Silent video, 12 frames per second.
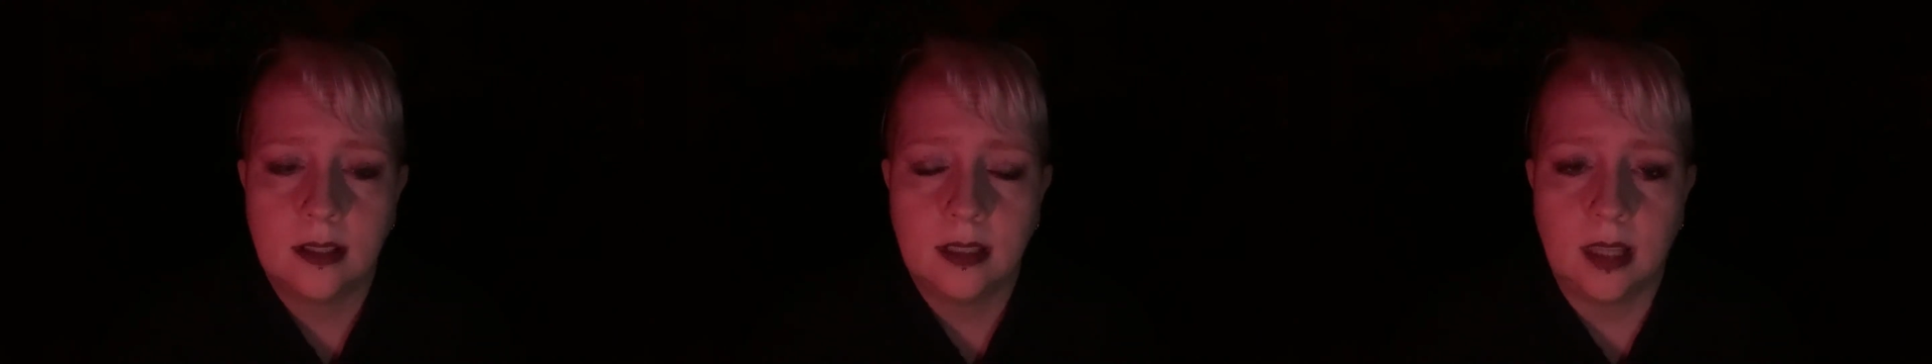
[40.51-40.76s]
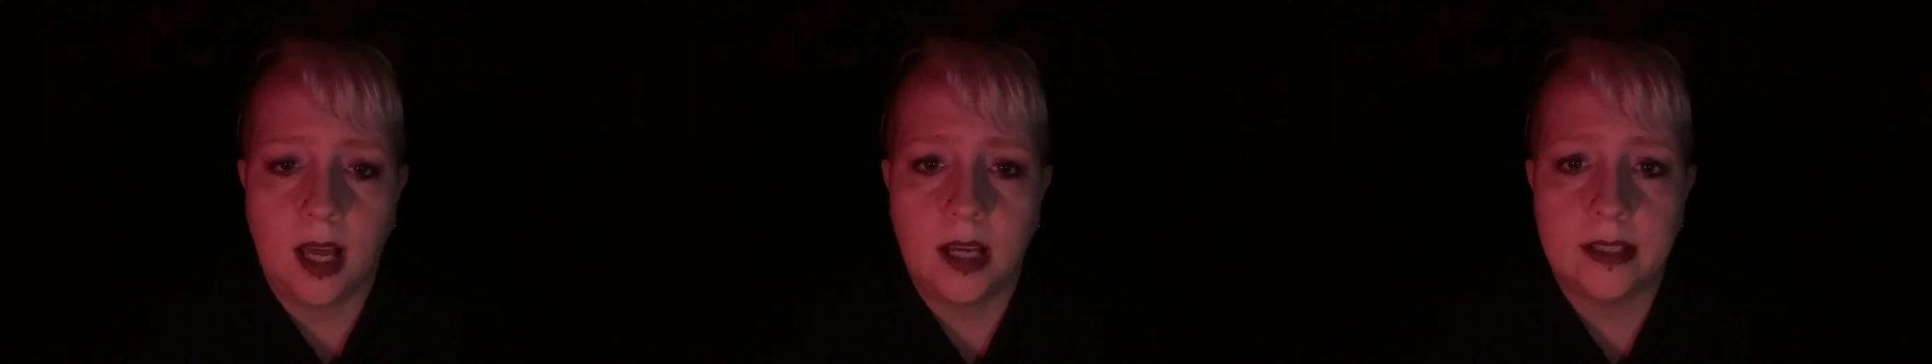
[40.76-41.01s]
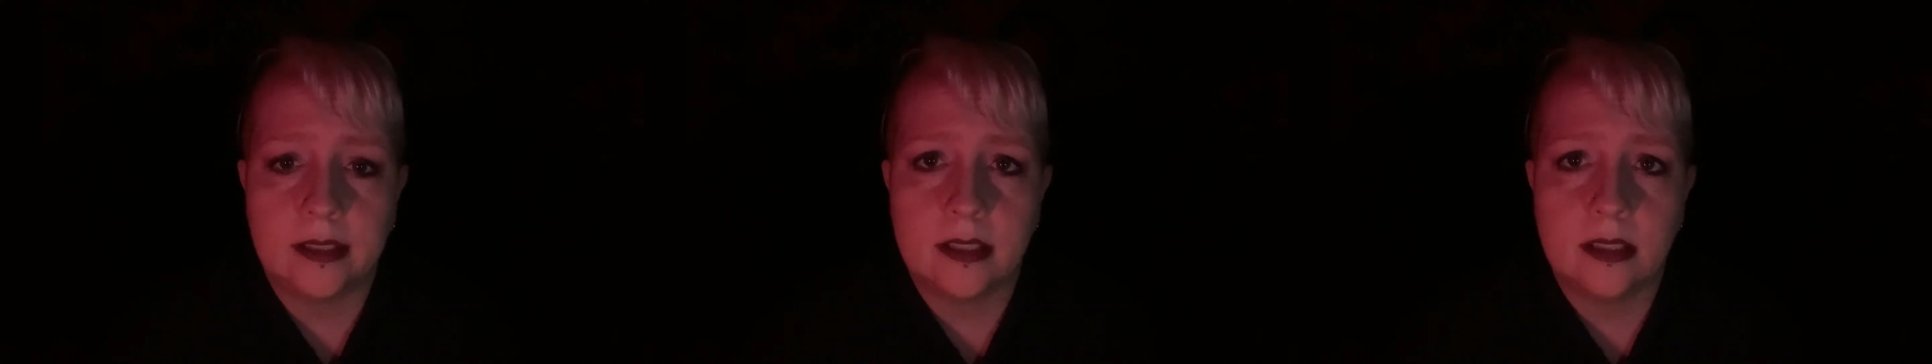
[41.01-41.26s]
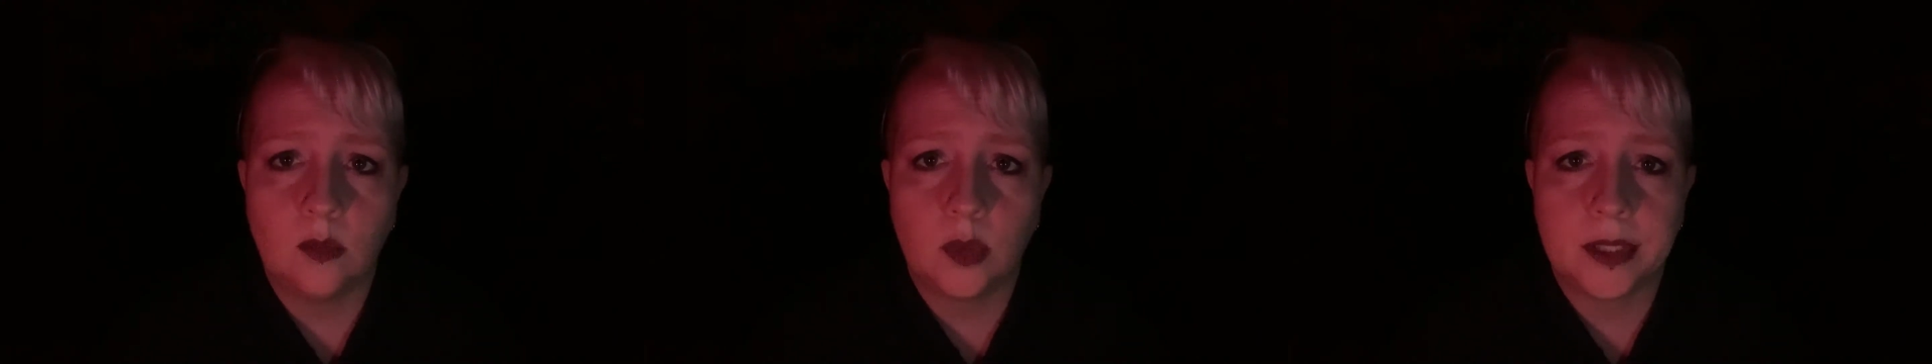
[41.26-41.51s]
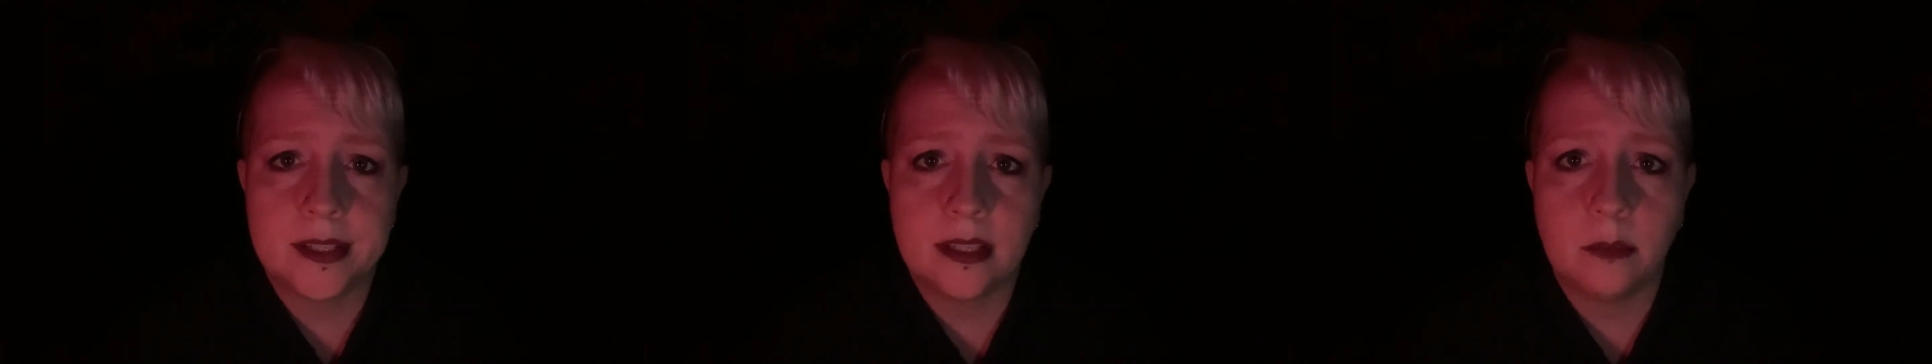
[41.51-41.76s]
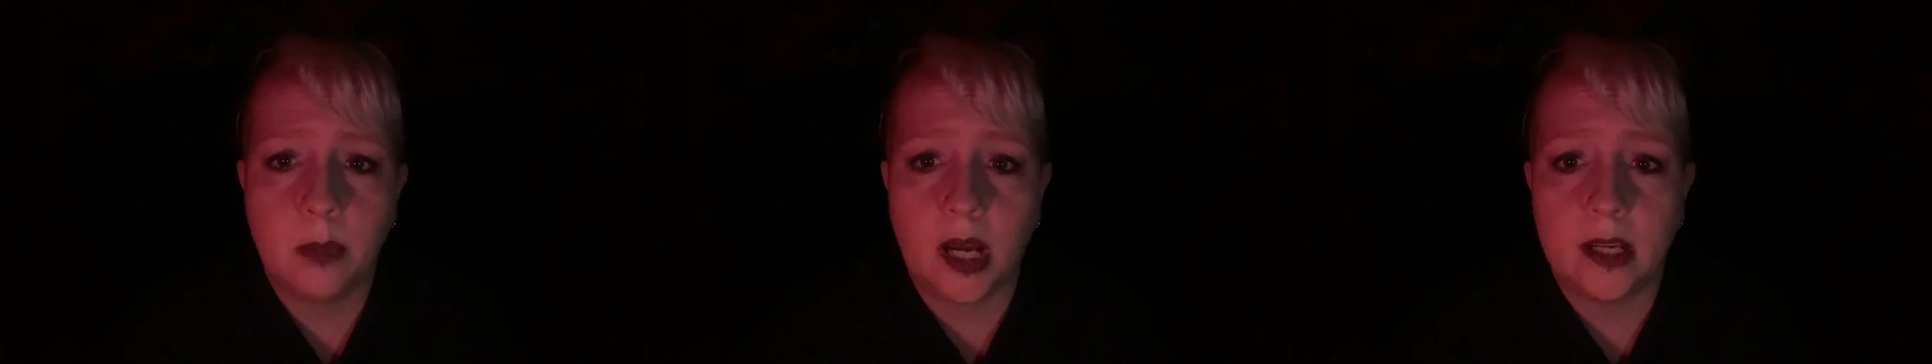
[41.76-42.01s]
lined in words
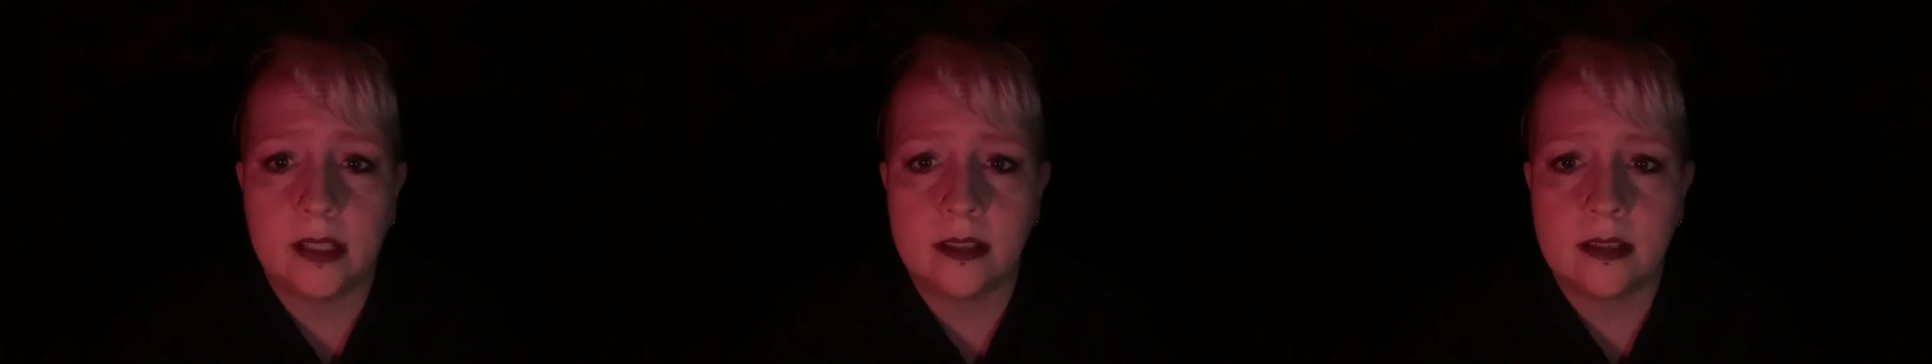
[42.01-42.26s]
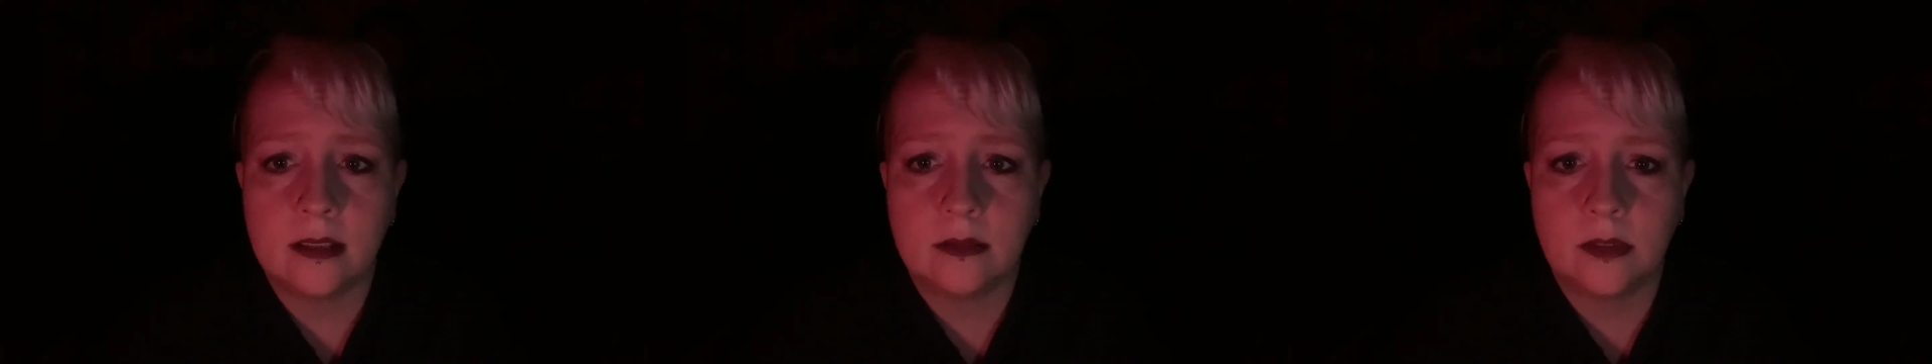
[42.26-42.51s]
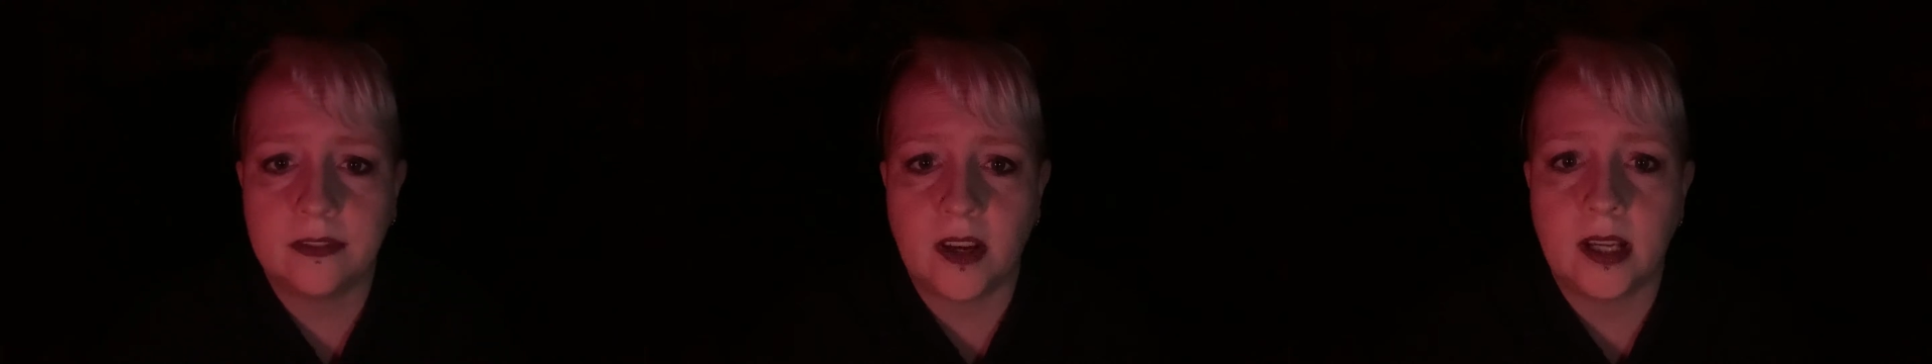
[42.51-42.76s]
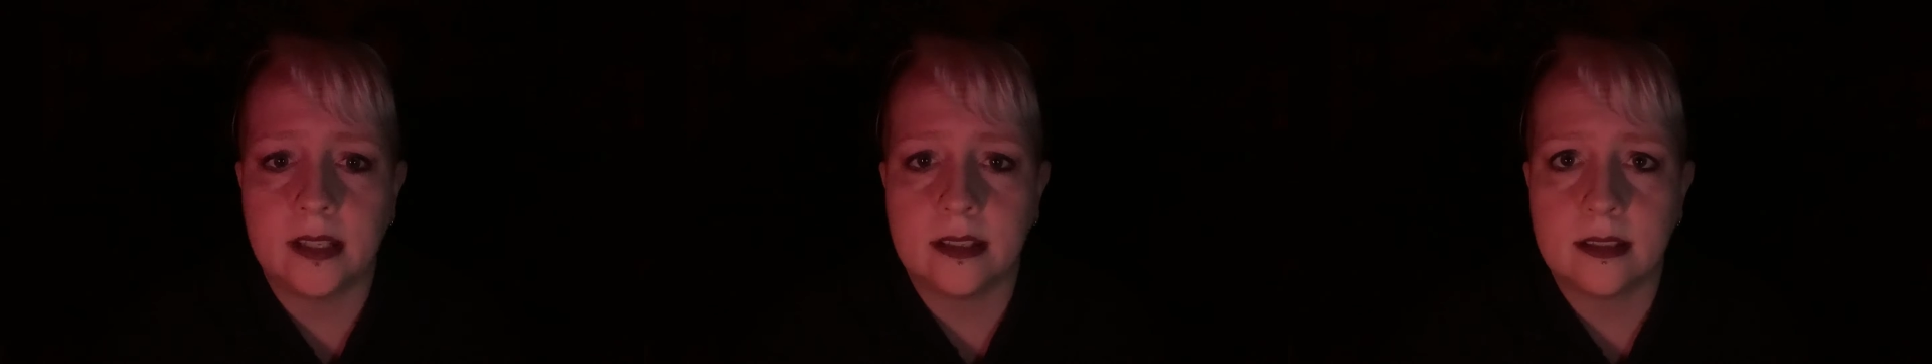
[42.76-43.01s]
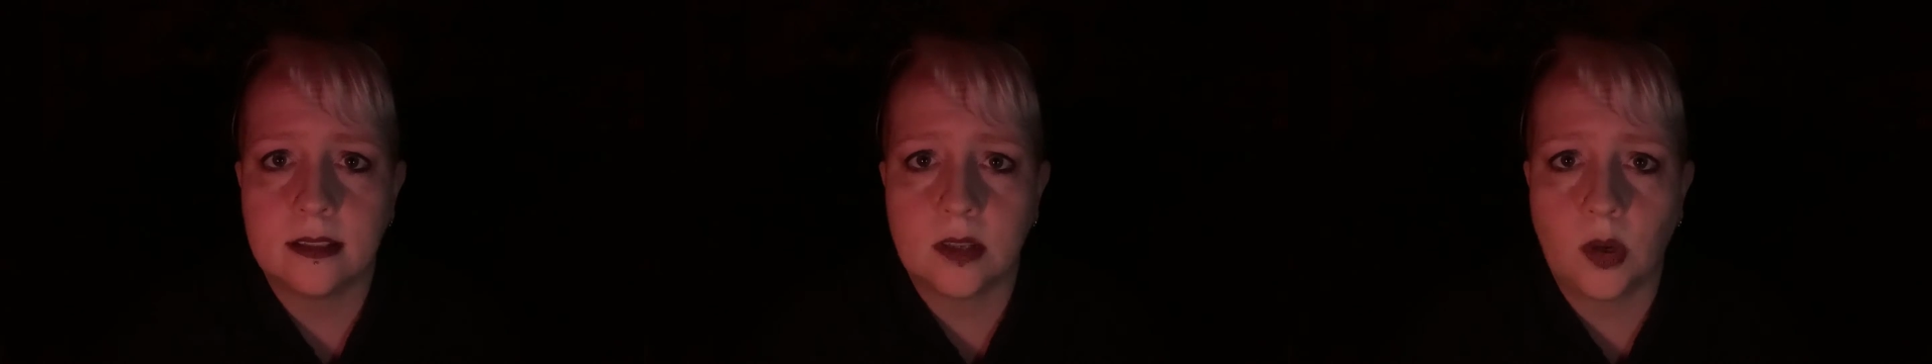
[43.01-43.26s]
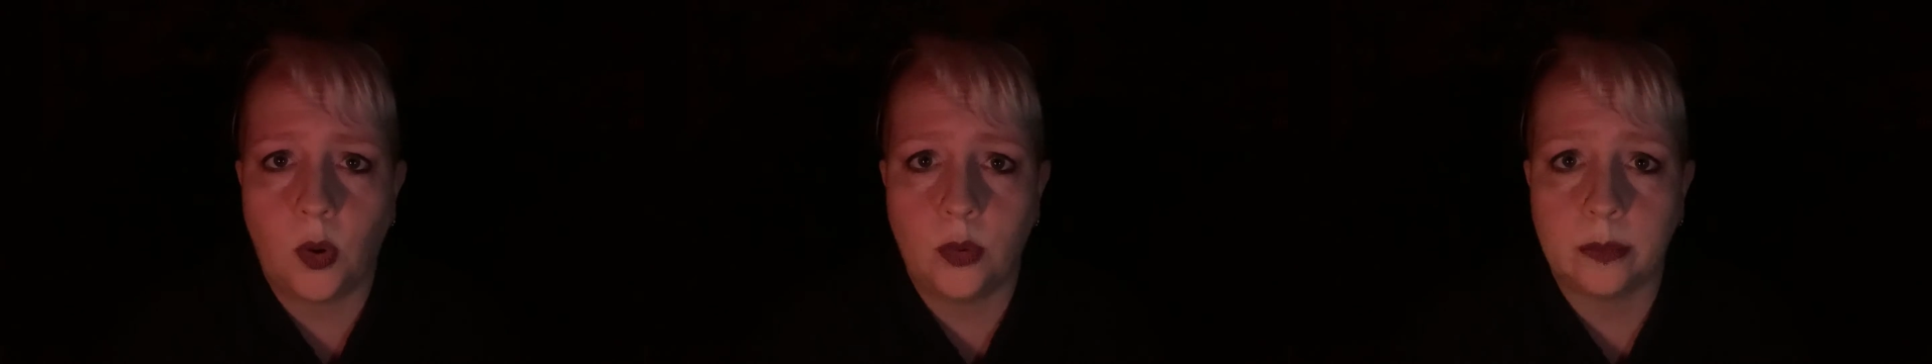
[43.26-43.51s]
that bind, refined to
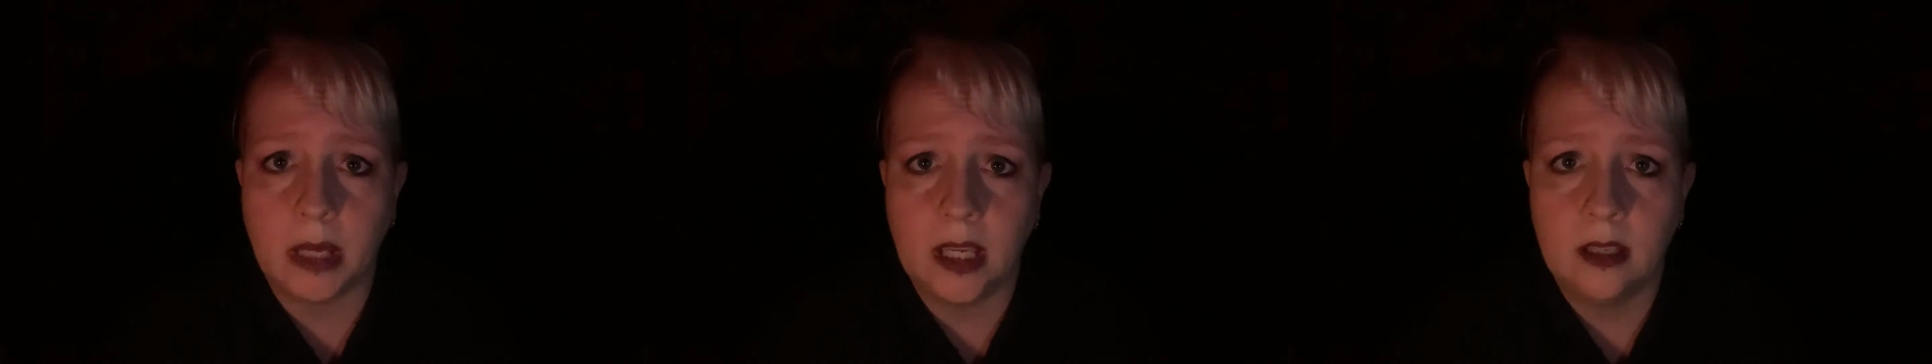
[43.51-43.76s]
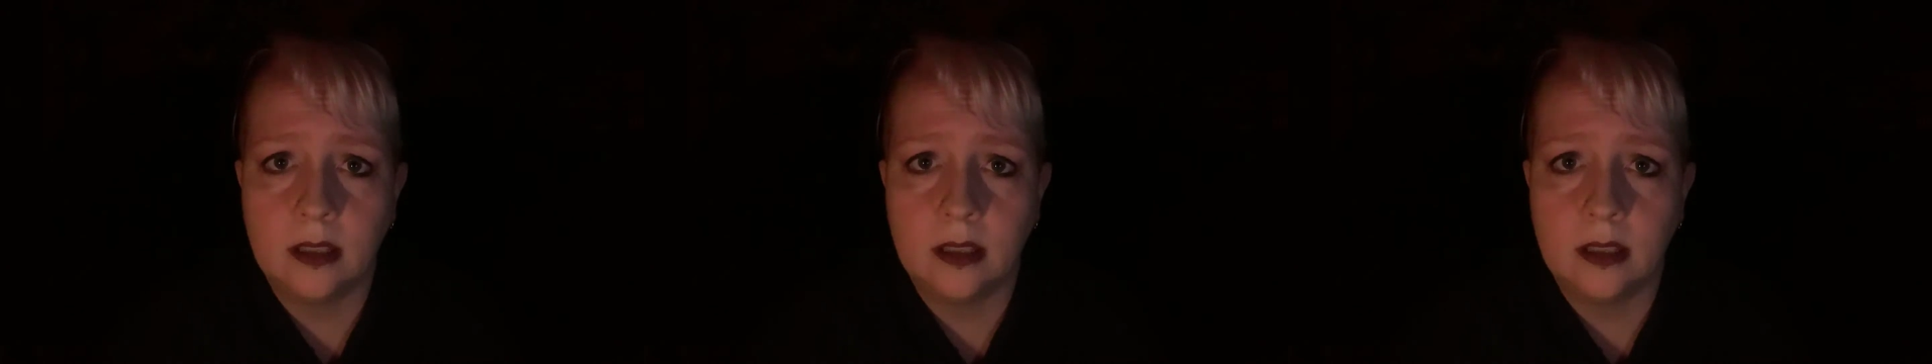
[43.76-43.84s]
hold me.